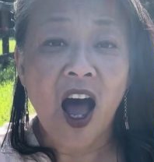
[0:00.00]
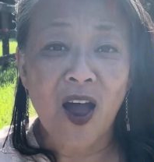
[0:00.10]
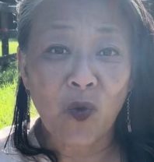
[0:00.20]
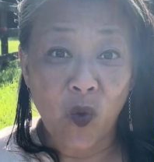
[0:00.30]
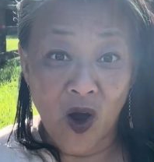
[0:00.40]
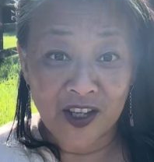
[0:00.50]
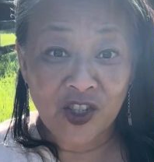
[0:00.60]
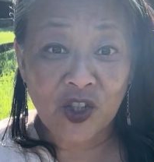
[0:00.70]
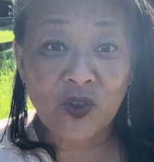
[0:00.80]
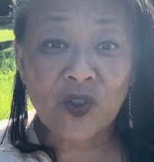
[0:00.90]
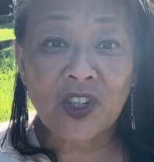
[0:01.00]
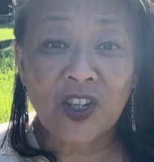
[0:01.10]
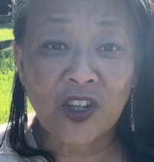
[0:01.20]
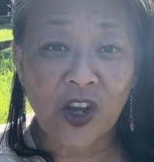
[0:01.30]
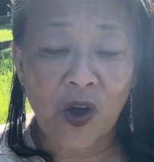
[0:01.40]
I want you to
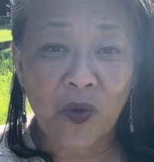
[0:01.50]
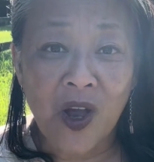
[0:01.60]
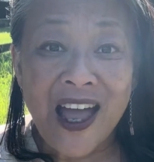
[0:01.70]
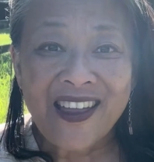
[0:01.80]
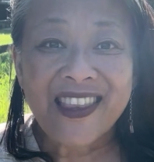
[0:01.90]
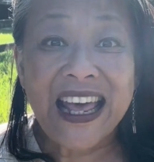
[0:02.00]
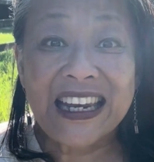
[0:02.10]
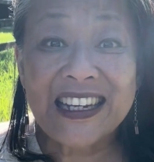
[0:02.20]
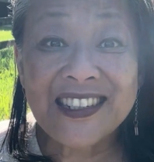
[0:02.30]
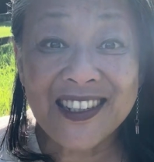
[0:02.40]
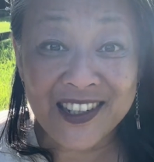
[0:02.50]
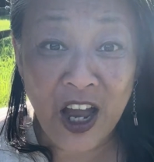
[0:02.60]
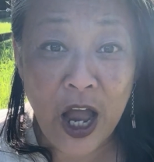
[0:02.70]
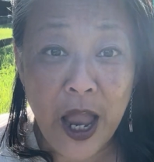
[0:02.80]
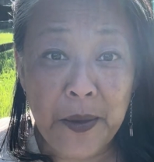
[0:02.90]
know that it is
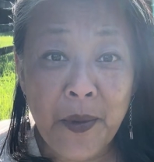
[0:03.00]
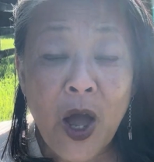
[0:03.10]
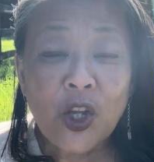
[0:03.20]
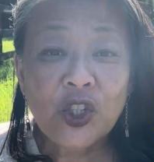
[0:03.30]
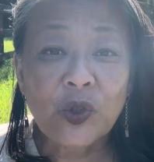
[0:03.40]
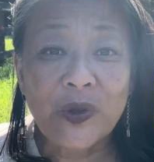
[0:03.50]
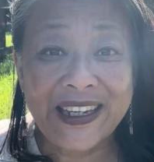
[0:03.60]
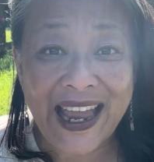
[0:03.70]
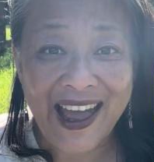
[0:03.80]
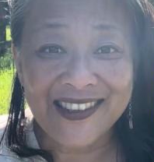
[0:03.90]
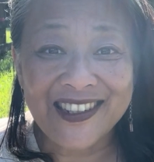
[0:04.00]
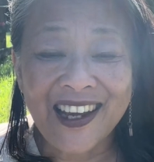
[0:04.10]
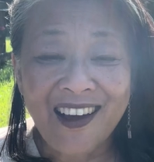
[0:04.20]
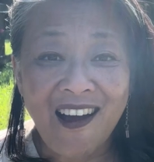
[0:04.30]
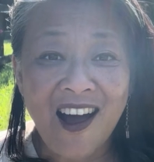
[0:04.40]
time to get
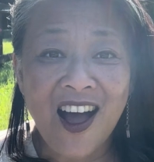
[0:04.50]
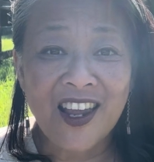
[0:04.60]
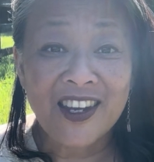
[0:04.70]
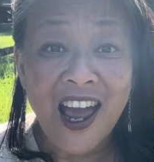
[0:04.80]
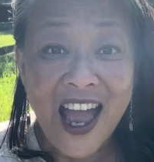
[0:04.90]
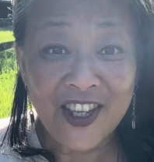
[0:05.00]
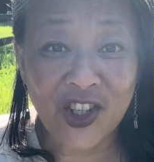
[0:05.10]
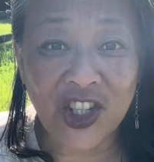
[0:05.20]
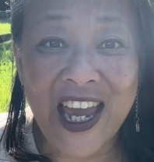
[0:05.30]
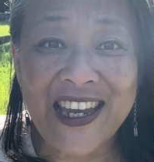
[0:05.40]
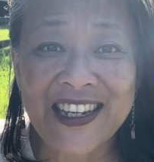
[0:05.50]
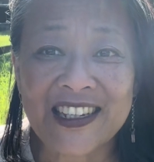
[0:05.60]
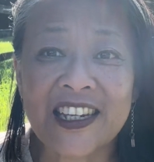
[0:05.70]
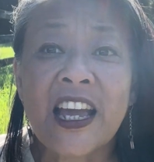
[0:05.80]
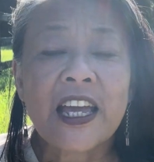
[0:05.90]
unchained.